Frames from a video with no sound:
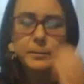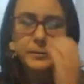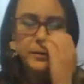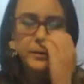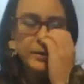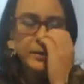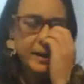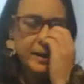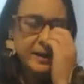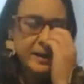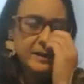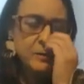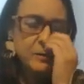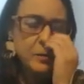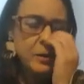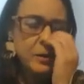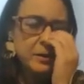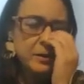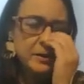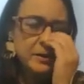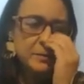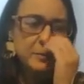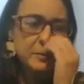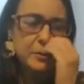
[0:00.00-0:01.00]
very high
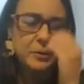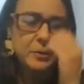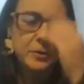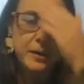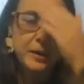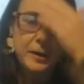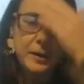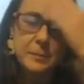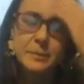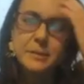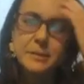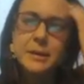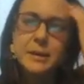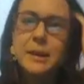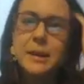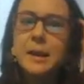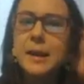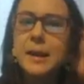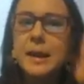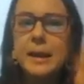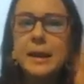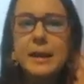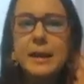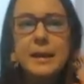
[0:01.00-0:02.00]
quality programs,
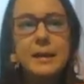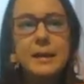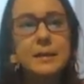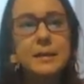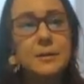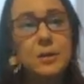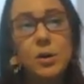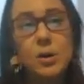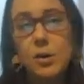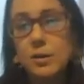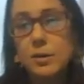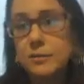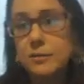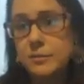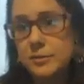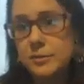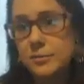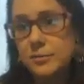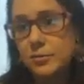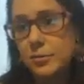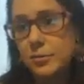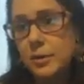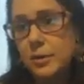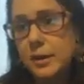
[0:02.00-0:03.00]
and all for
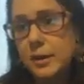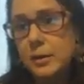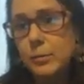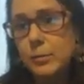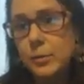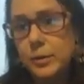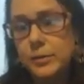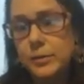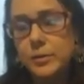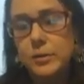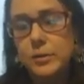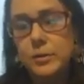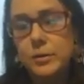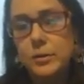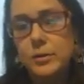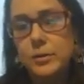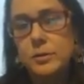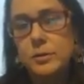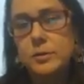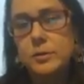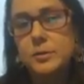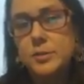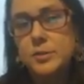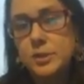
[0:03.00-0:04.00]
free with
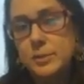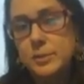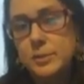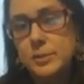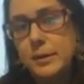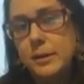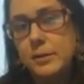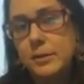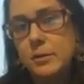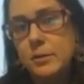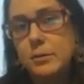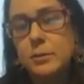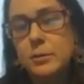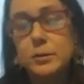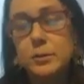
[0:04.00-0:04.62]
your Gmail or